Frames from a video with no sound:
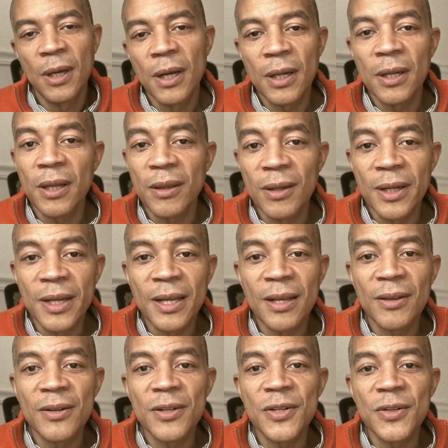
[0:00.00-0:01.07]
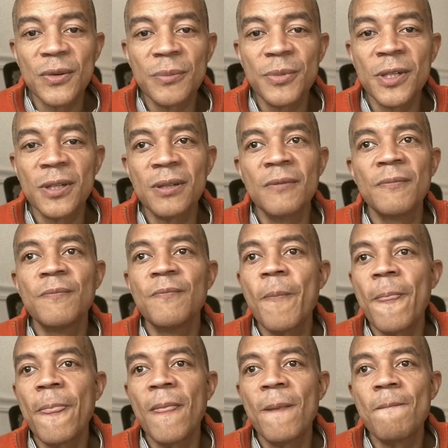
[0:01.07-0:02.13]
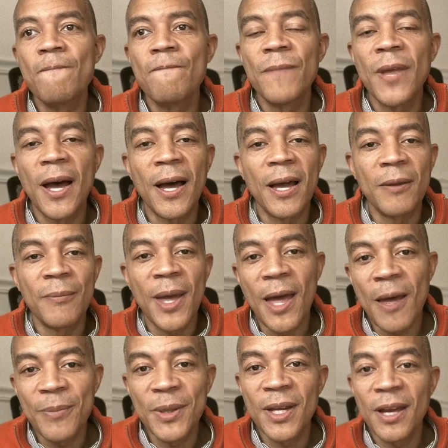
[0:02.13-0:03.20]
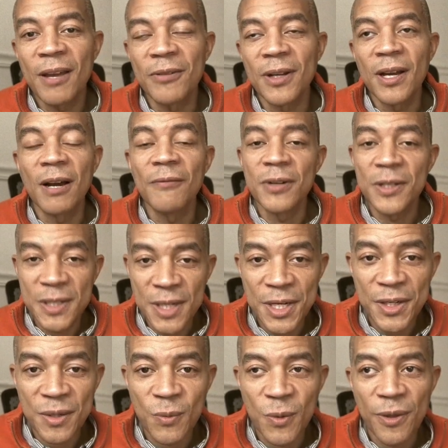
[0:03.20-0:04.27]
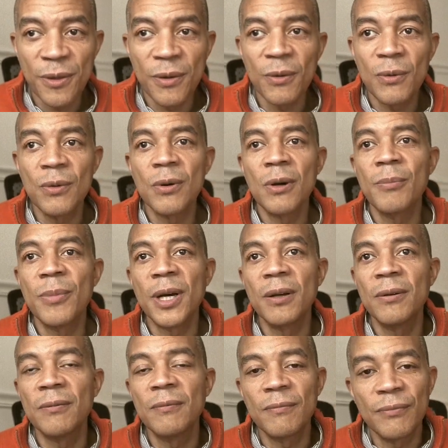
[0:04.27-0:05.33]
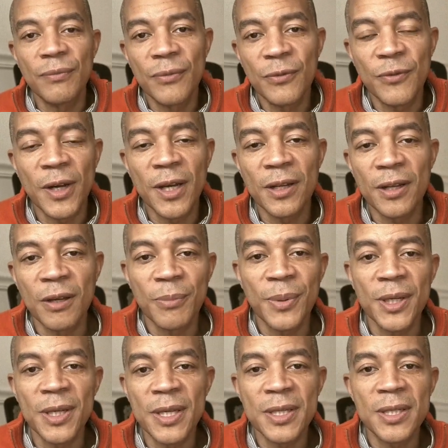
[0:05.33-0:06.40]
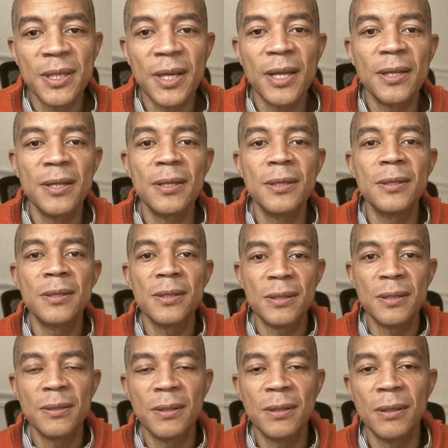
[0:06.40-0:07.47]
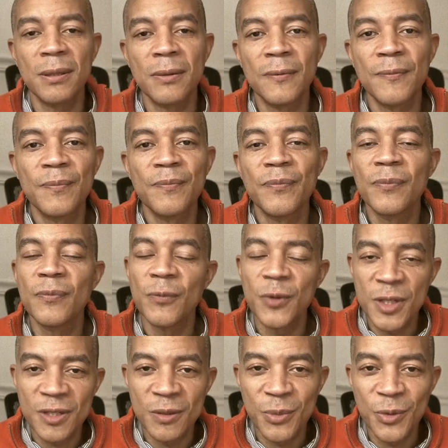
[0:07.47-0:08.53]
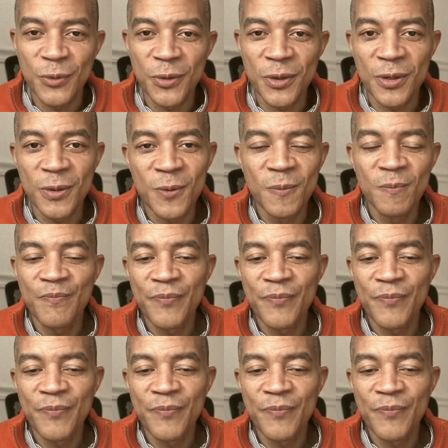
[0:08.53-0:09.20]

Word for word: click the link in the description. I am happy to have a conversation with you about finding a place that is, you know, reasonable for you.